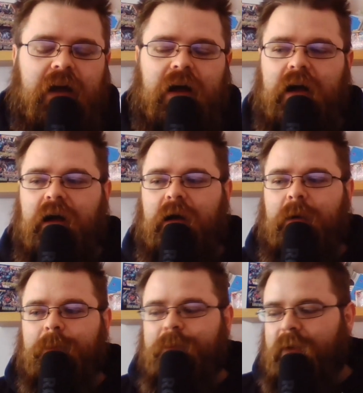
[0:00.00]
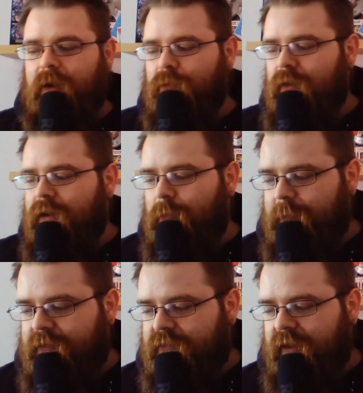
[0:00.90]
Um, I really
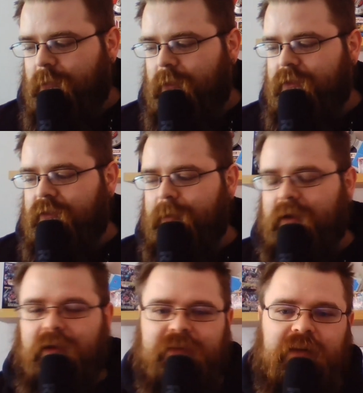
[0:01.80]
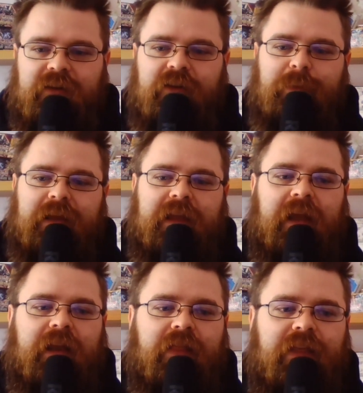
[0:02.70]
want my second one to be like TG's, but
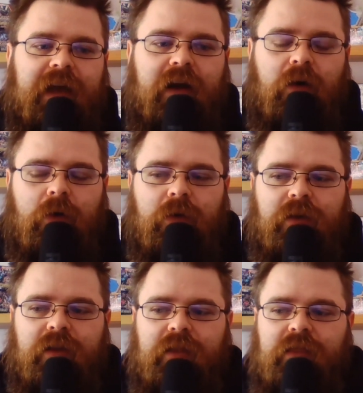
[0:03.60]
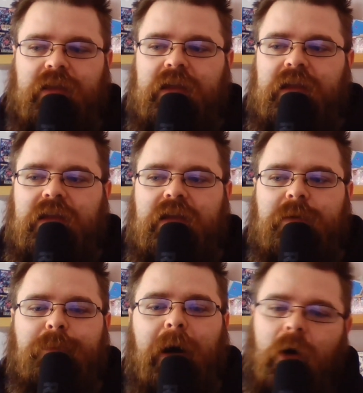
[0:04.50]
again, they're on
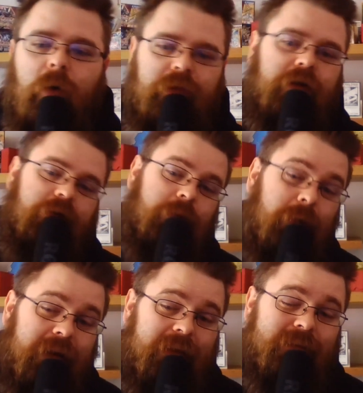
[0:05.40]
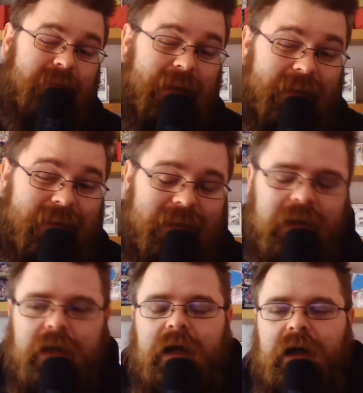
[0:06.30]
the poll. They're not going to win it,
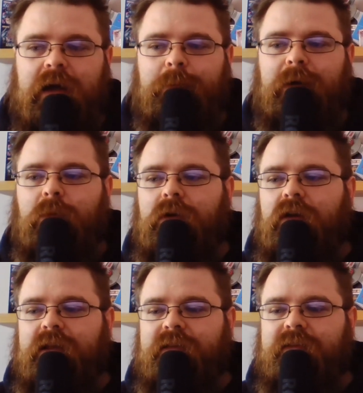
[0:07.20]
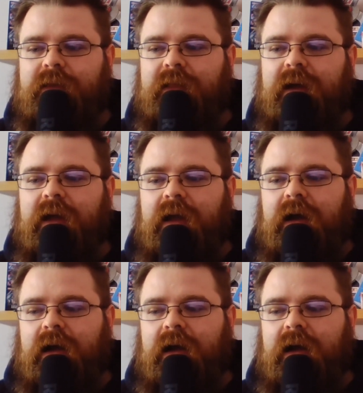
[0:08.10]
sadly. Um, but I would like to see that.